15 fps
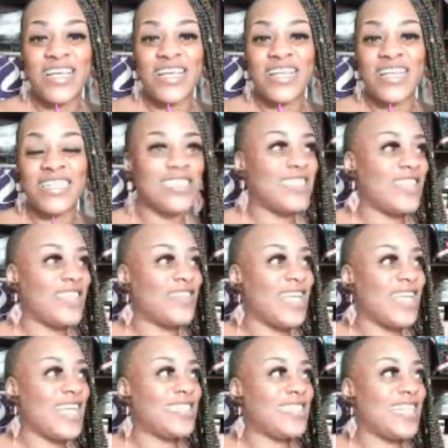You know what I'm
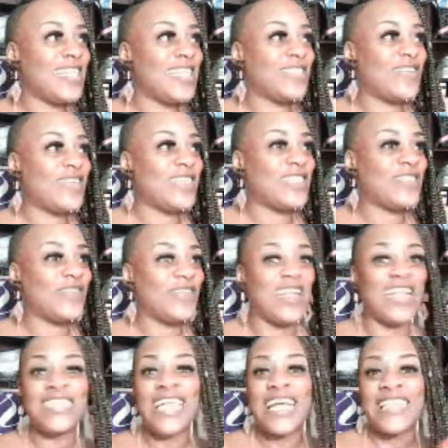saying? 16, 17, 18,
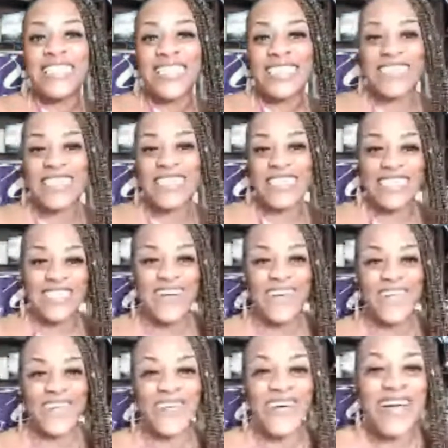19, 20, 21. That's like
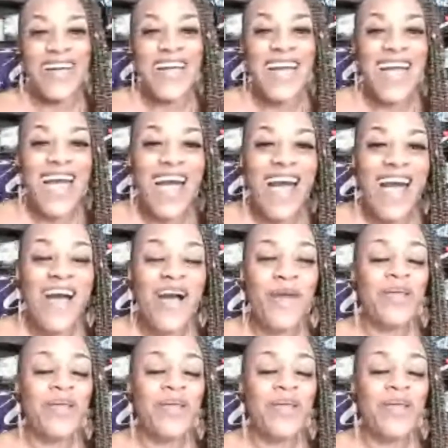6 years old.